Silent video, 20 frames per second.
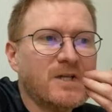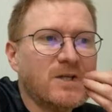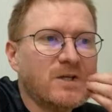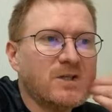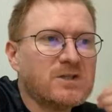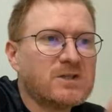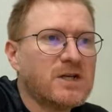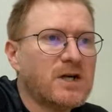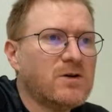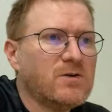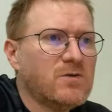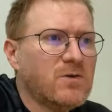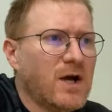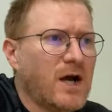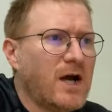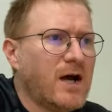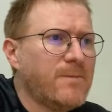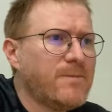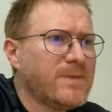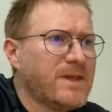Okay,
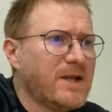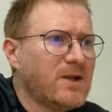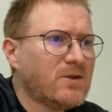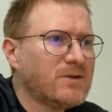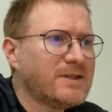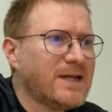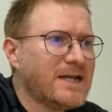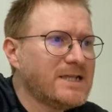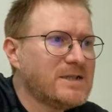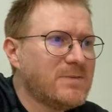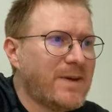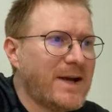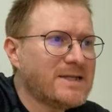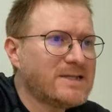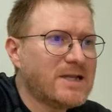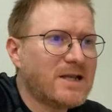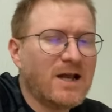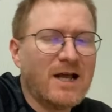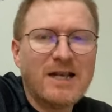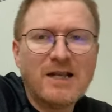so they're not
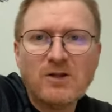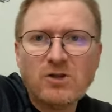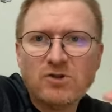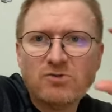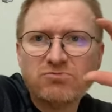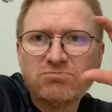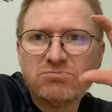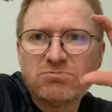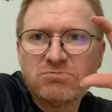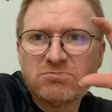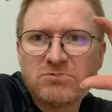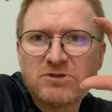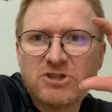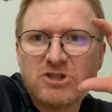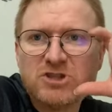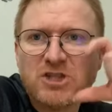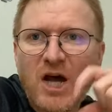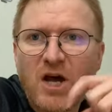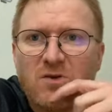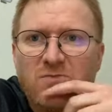data pads, they're like little
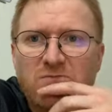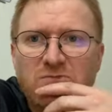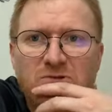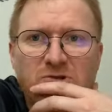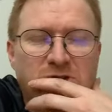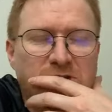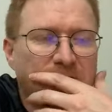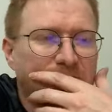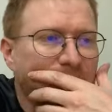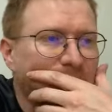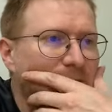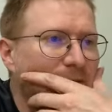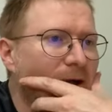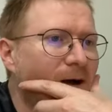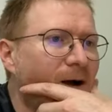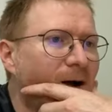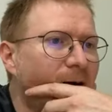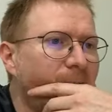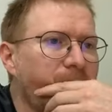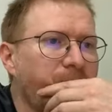stones
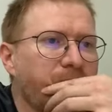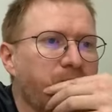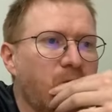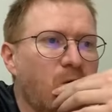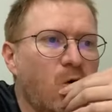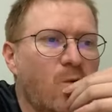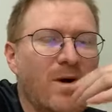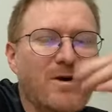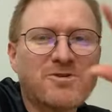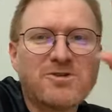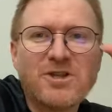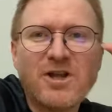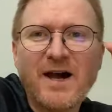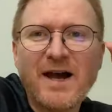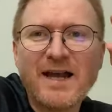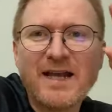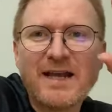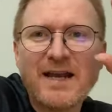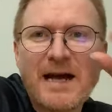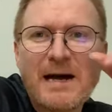
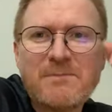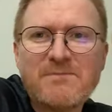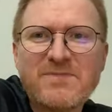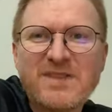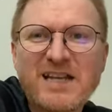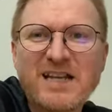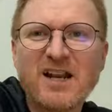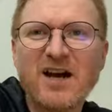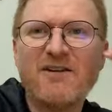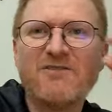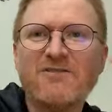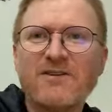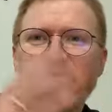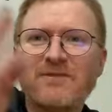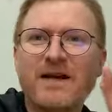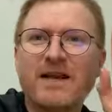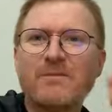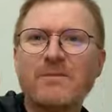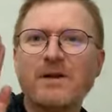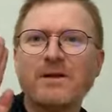almost like think
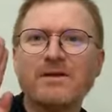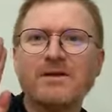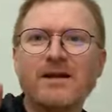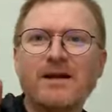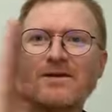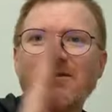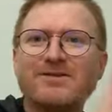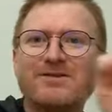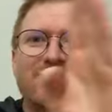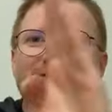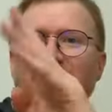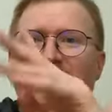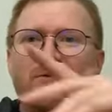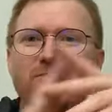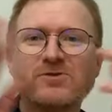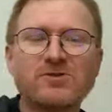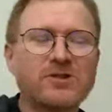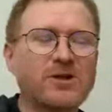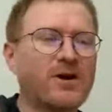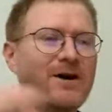like Fifth Element, you know, the
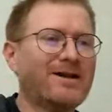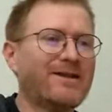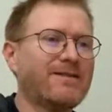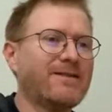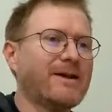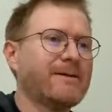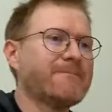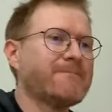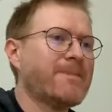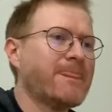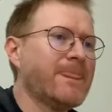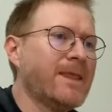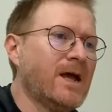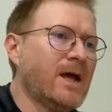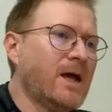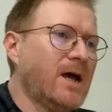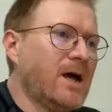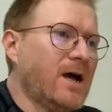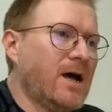stones kind of thing.